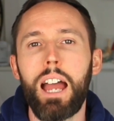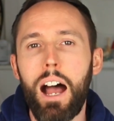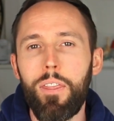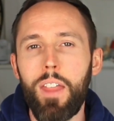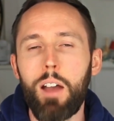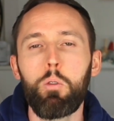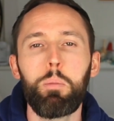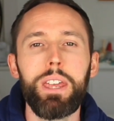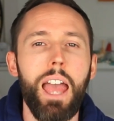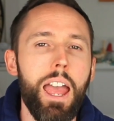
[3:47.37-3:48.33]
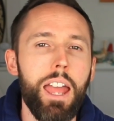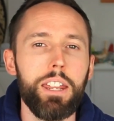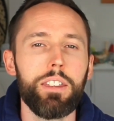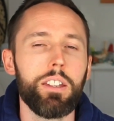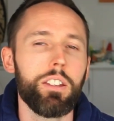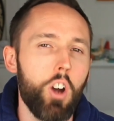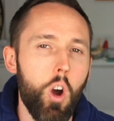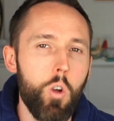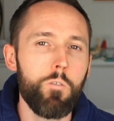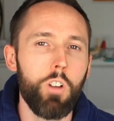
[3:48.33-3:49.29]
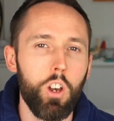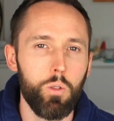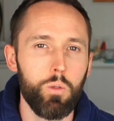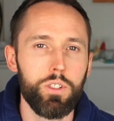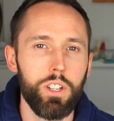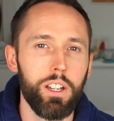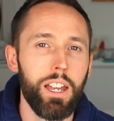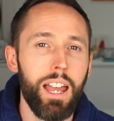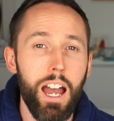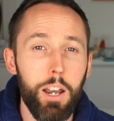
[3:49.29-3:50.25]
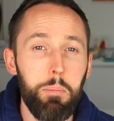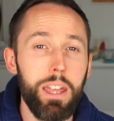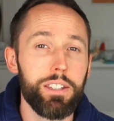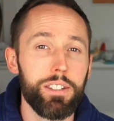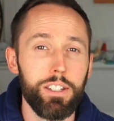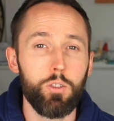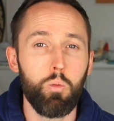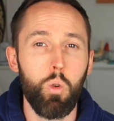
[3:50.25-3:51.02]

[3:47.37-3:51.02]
and that will be anything that overloads it and makes things